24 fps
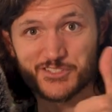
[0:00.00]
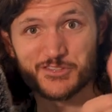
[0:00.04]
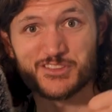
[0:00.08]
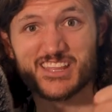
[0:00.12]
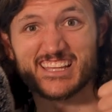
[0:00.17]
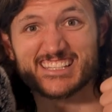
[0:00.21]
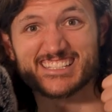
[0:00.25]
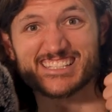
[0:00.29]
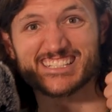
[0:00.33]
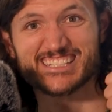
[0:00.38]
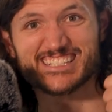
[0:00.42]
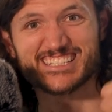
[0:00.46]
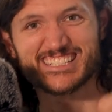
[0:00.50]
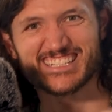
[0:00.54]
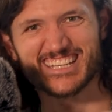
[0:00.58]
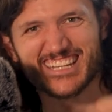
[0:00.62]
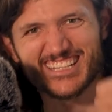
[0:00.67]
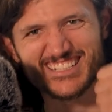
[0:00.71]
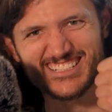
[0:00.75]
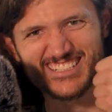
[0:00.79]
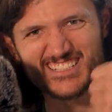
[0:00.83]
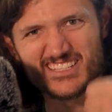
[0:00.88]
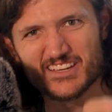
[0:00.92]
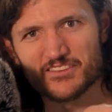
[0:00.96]
So that's
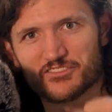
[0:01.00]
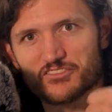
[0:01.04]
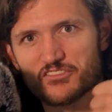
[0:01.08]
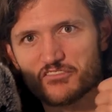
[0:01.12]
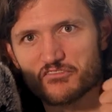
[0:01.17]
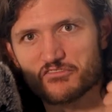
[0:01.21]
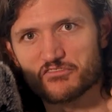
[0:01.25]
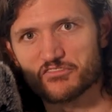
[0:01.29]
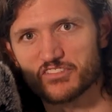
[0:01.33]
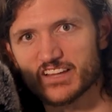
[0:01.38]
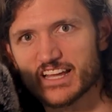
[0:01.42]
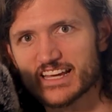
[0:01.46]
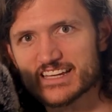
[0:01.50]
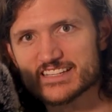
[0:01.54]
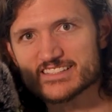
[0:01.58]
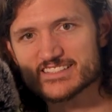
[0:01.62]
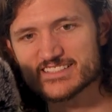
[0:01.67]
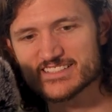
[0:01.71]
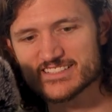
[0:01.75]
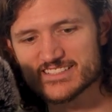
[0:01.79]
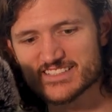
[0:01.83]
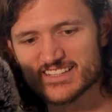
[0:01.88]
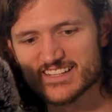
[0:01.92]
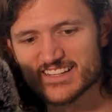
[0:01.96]
6 different
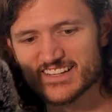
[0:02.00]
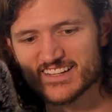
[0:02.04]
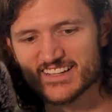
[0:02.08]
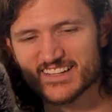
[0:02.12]
flights.